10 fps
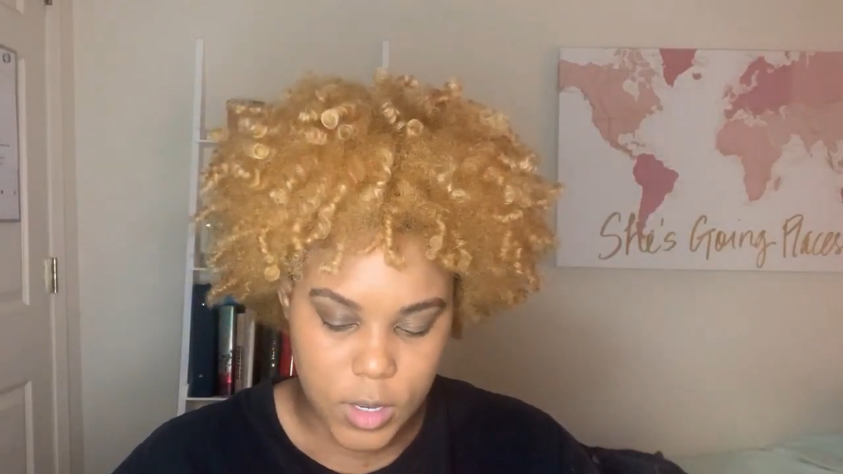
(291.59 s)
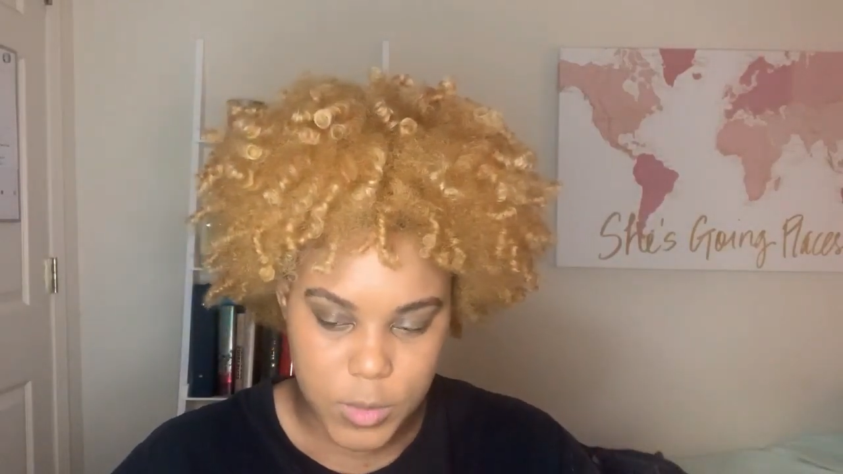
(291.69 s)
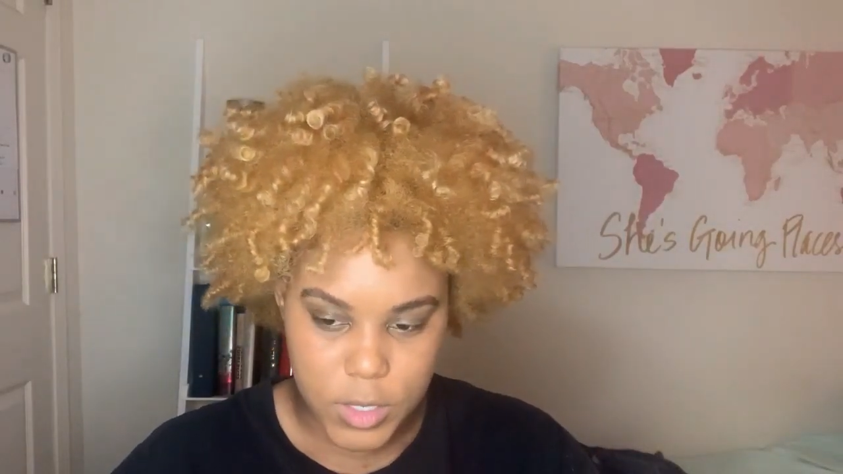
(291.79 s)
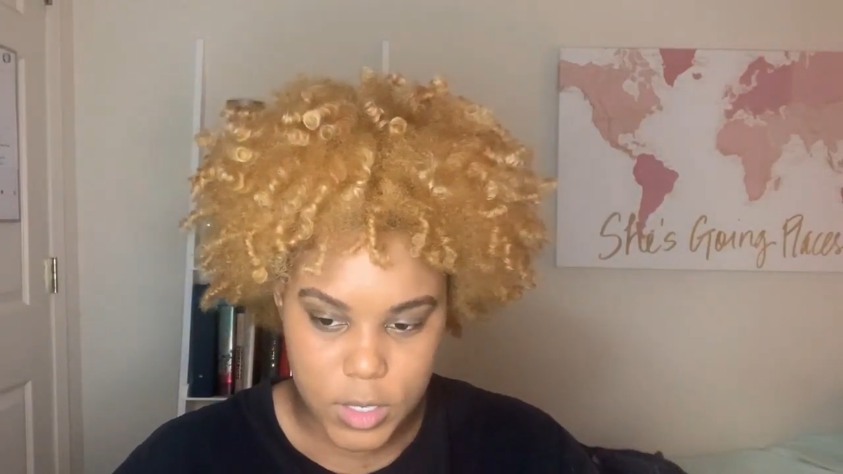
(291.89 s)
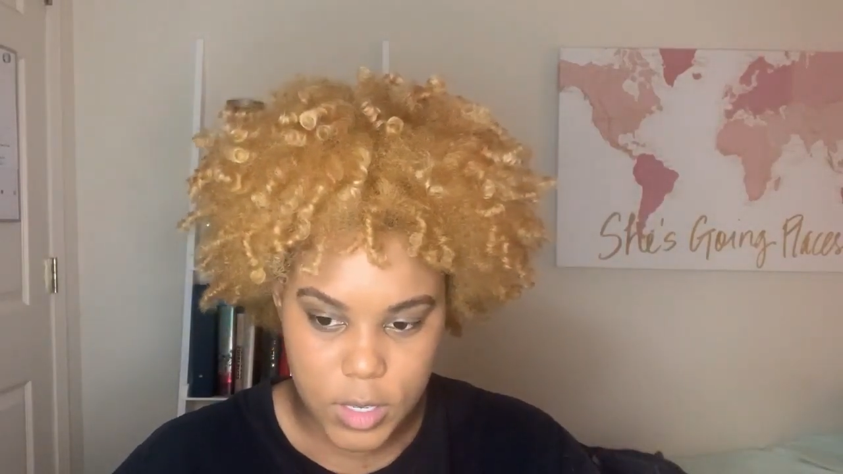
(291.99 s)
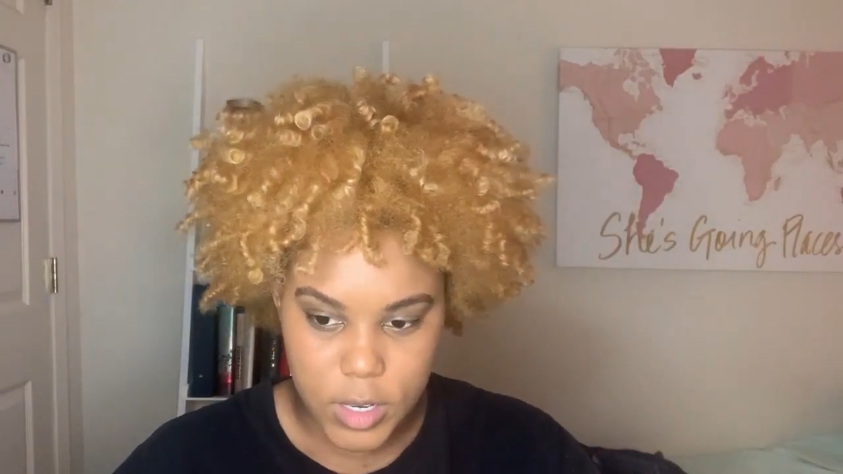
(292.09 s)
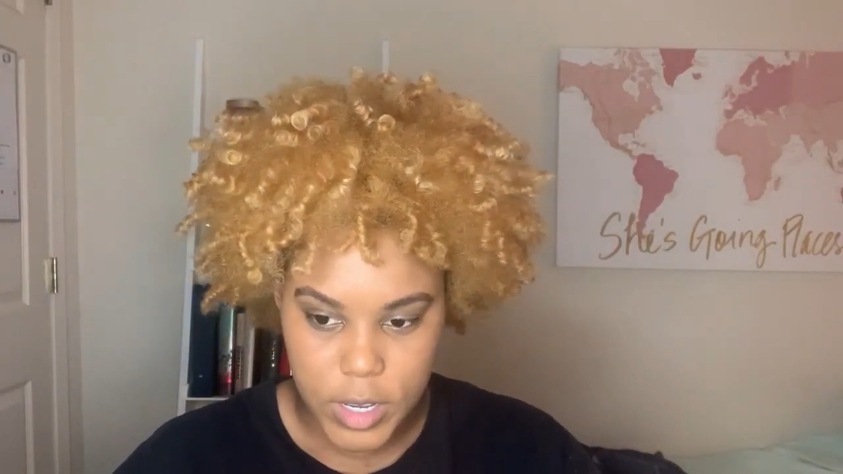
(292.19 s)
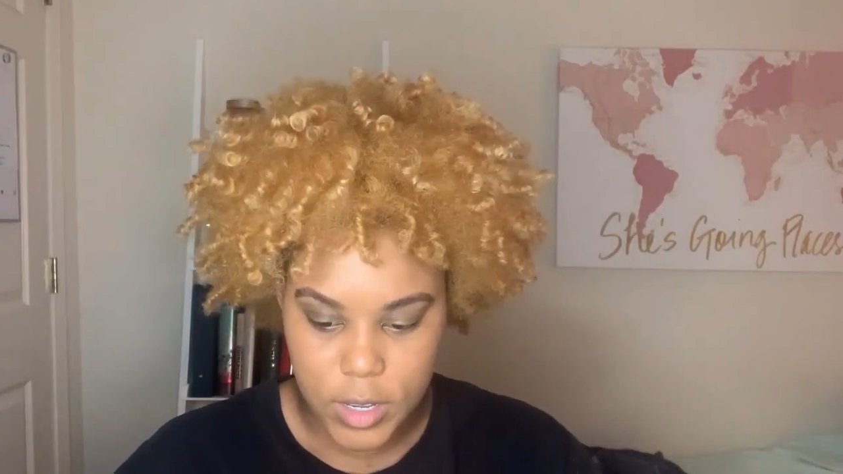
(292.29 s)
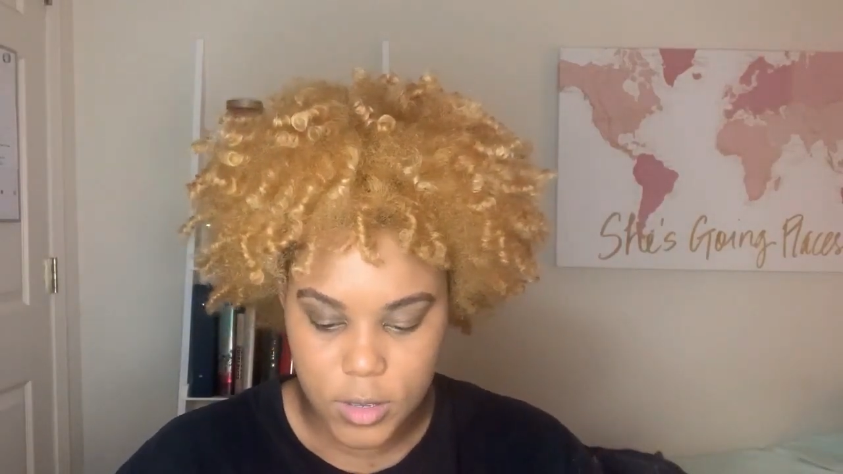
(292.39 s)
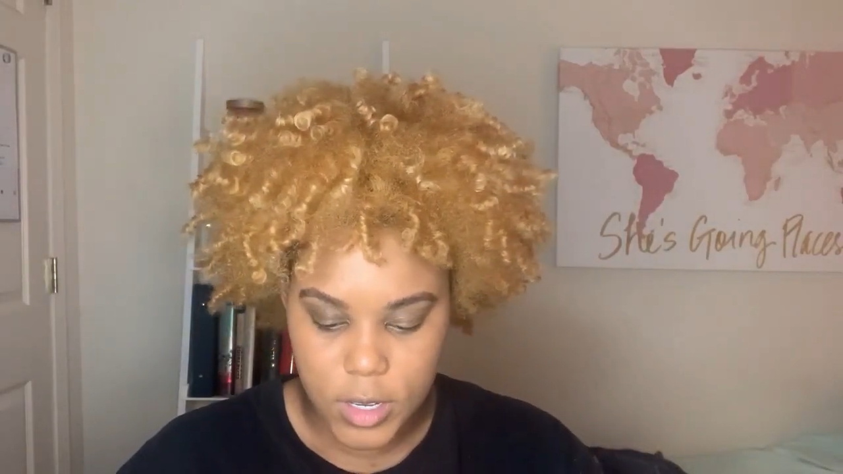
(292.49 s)
I'm just gonna
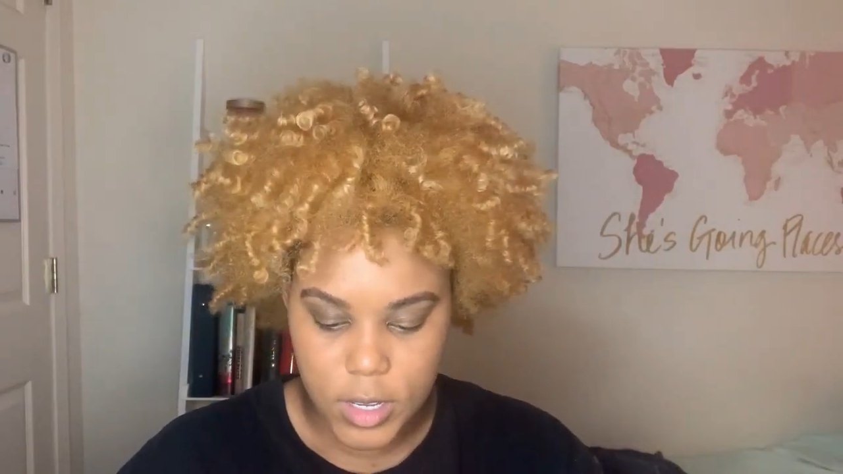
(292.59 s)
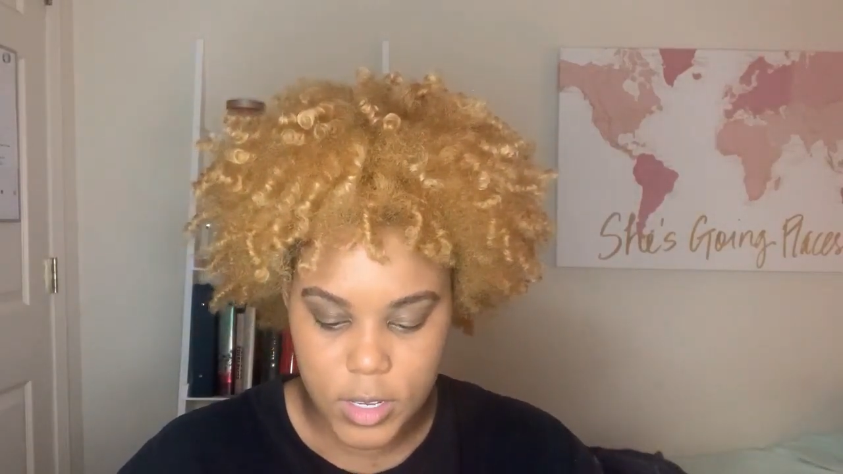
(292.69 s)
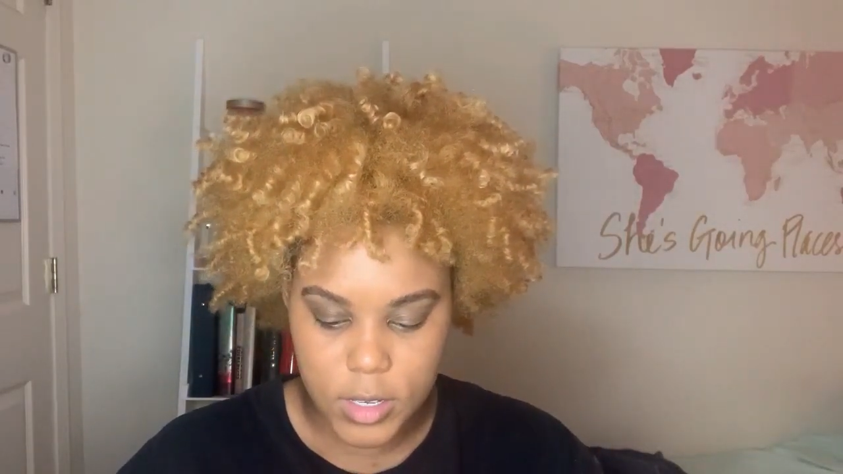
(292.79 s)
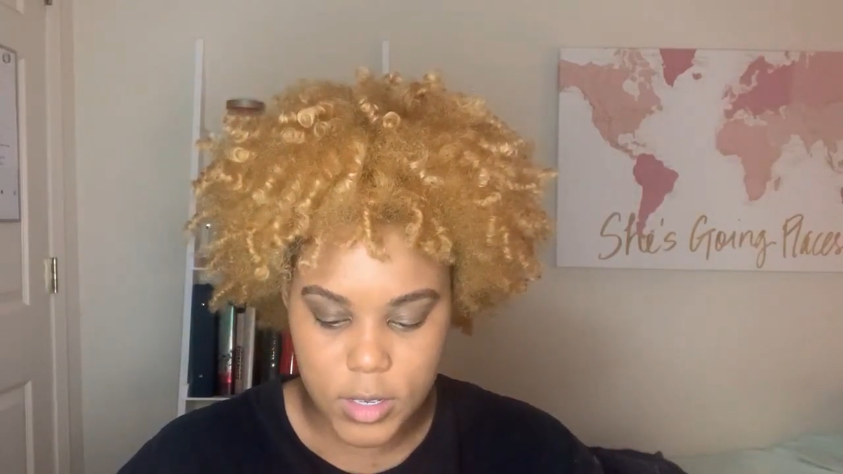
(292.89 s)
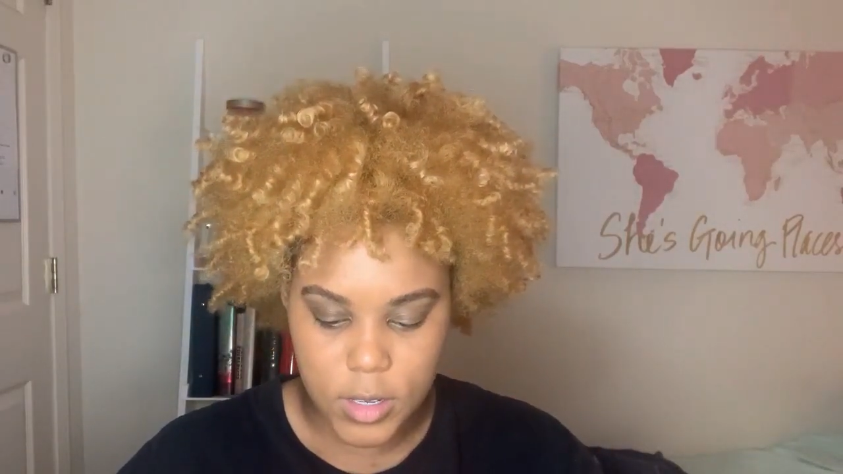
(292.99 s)
outline